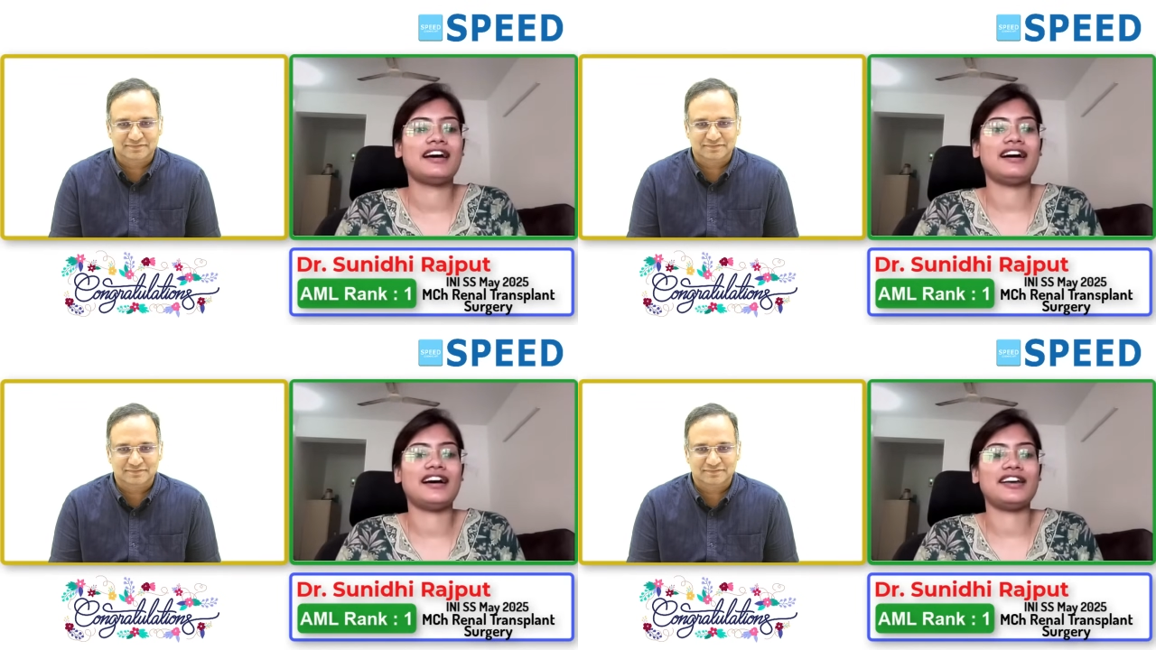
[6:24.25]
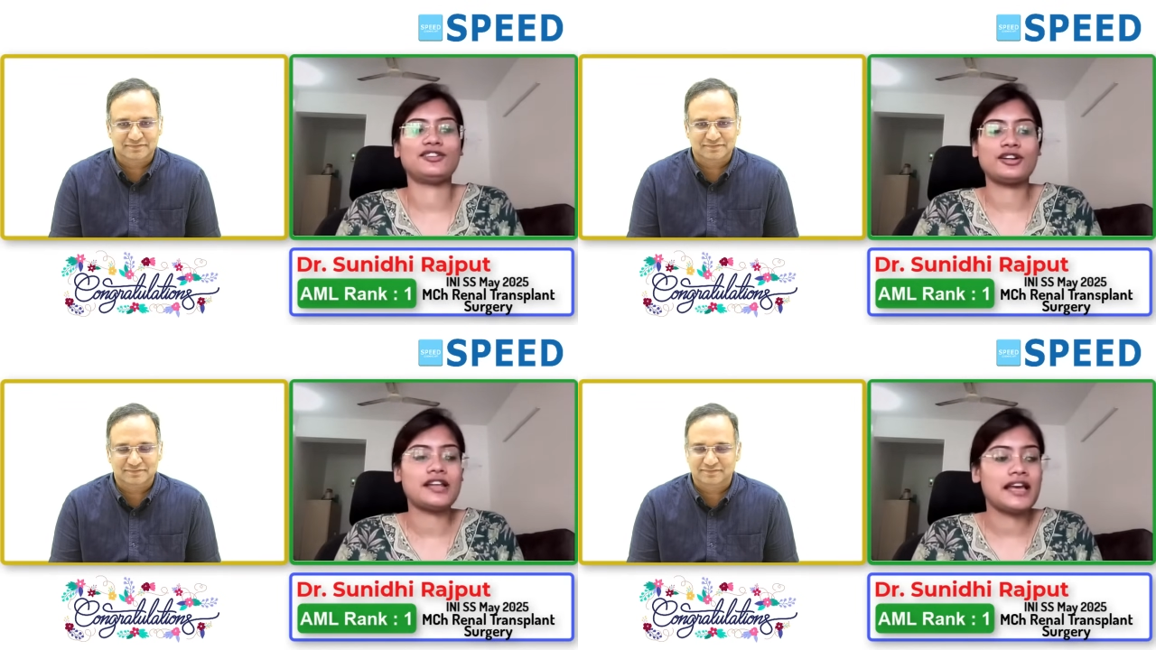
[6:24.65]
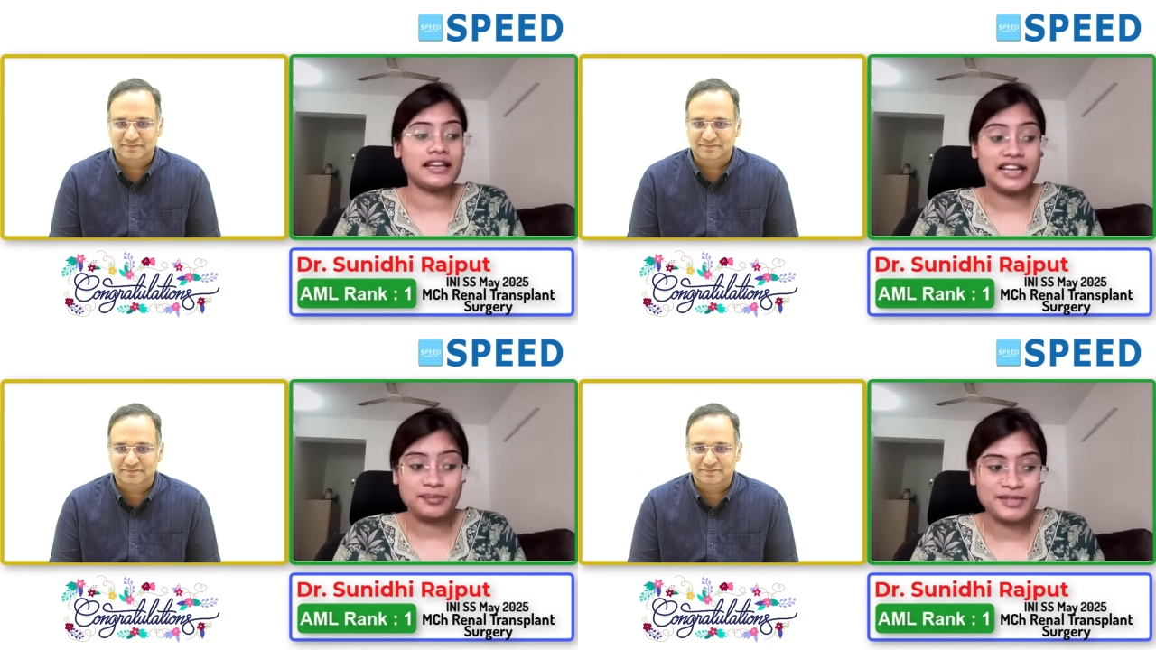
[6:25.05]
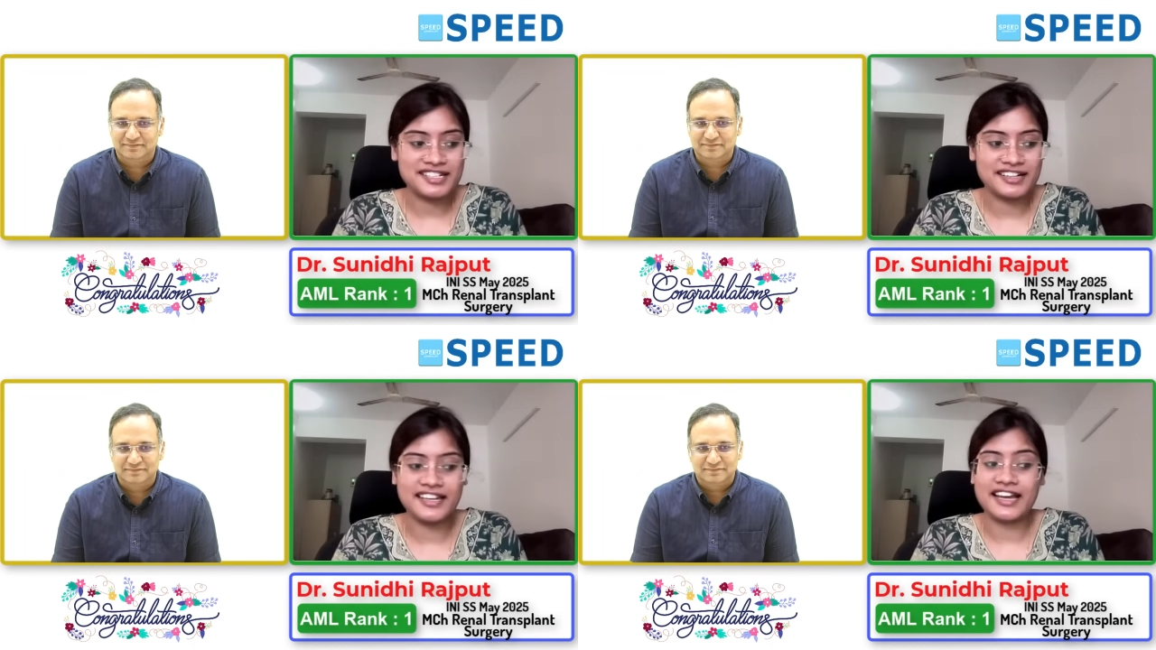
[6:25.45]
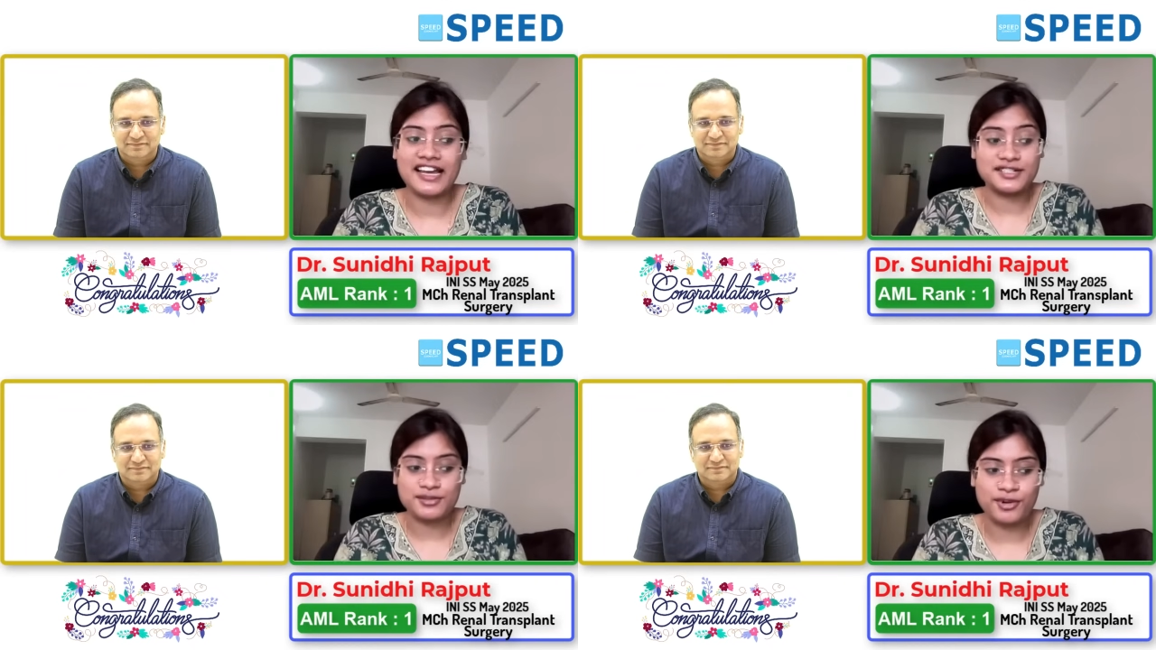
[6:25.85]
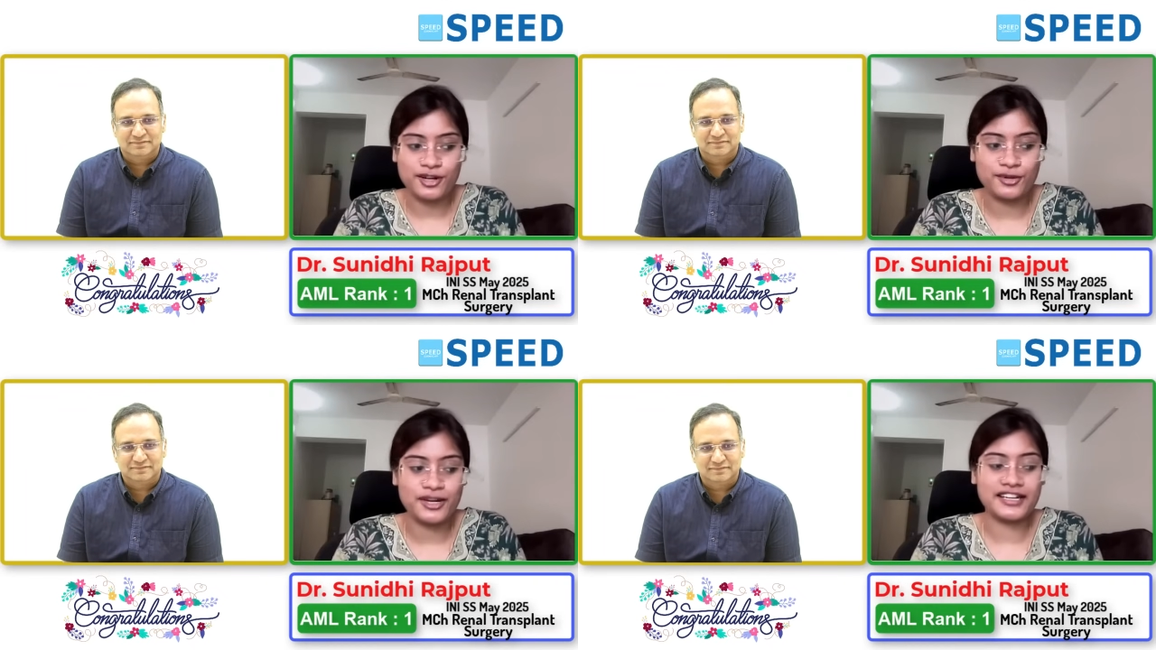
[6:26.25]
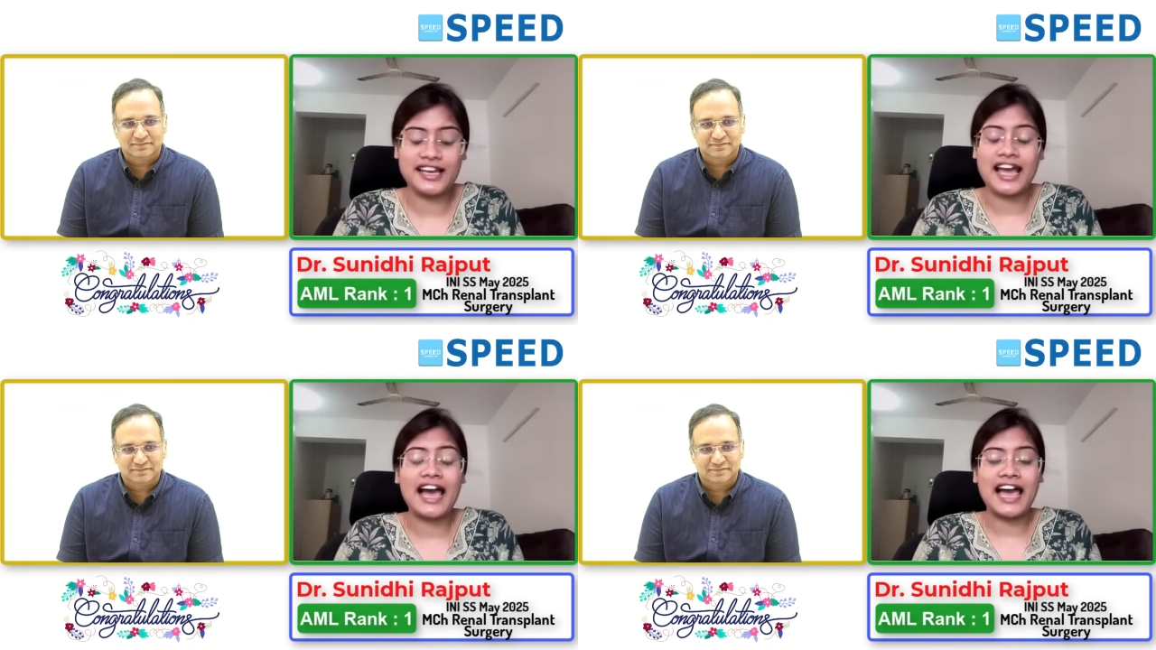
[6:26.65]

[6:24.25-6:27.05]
Speaker 1: Uh, I thought, let me study. I just want to do it.